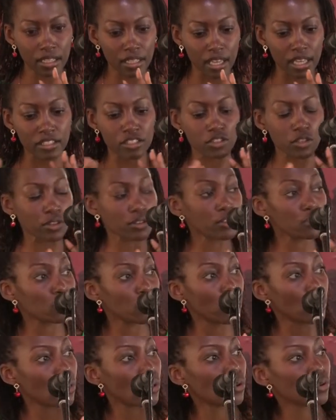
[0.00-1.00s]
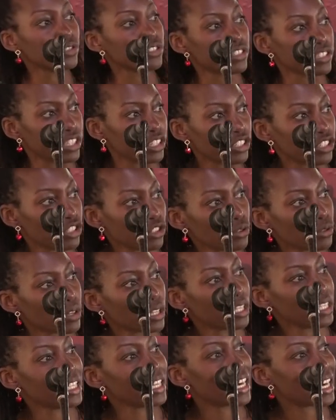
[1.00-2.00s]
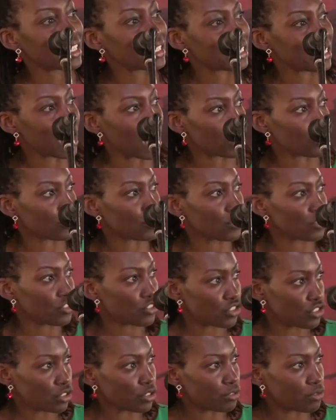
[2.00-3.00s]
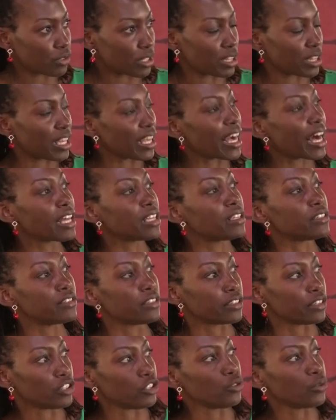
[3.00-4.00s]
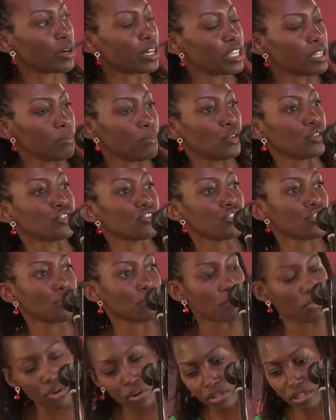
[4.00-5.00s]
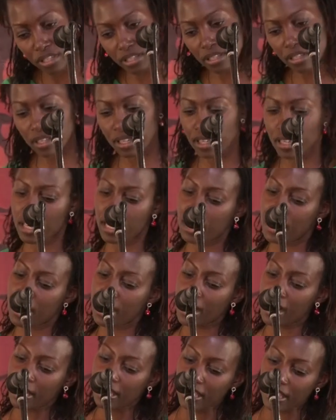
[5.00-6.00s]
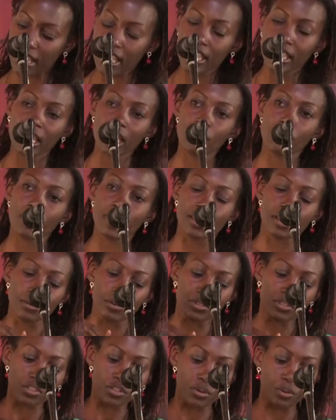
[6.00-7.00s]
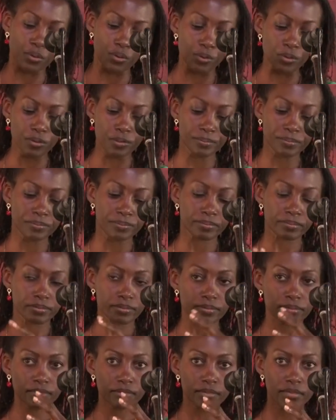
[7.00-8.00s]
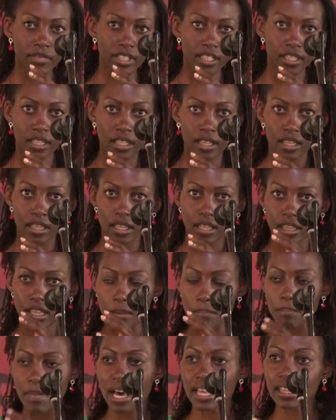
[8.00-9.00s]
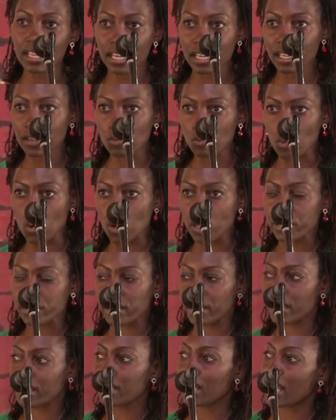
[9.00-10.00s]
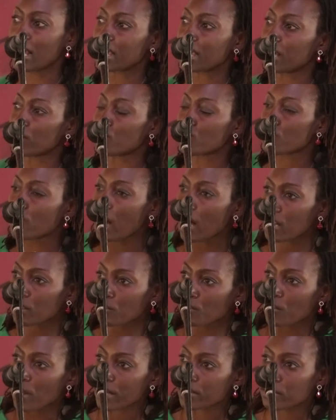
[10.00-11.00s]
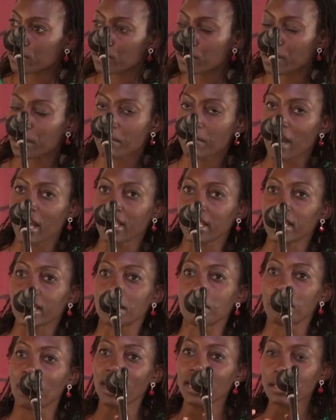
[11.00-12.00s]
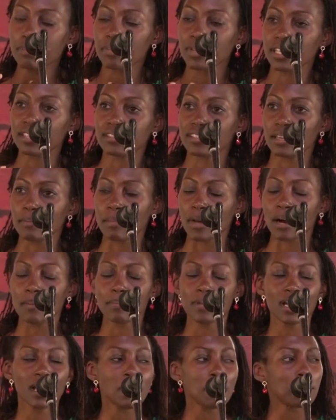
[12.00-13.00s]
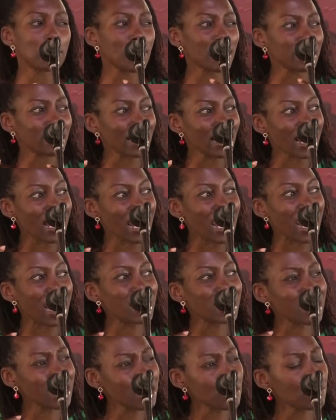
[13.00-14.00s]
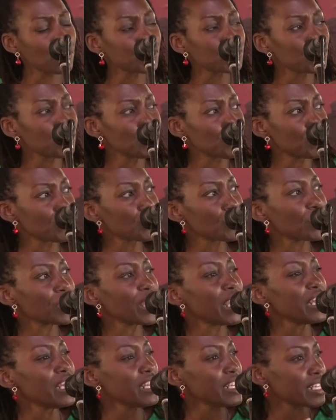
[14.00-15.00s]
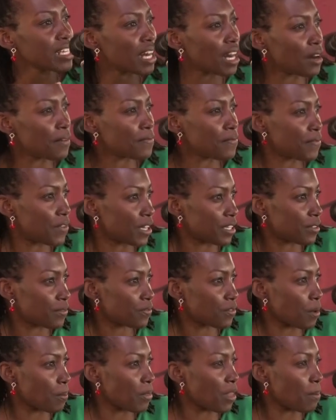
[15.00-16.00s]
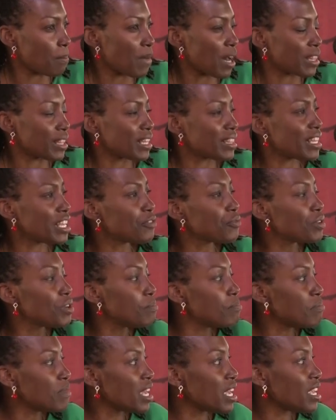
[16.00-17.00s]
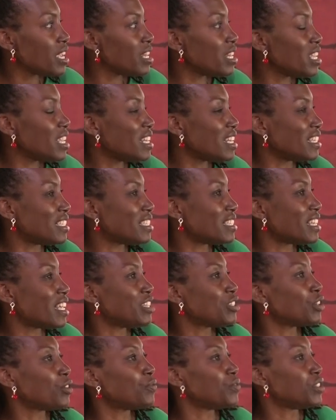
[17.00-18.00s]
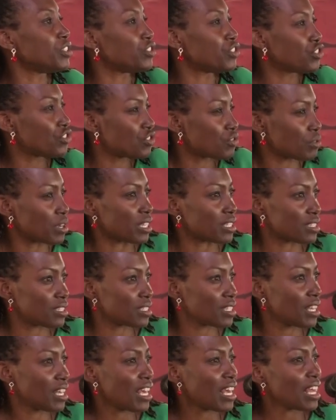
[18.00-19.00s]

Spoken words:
And so those were called securely attached children. They had a secure emotional bond. And then there were those who, the mother walks in, the child runs to the mother picks them up, but they're unable to draw any comfort from the mother. They remain in a state of distress.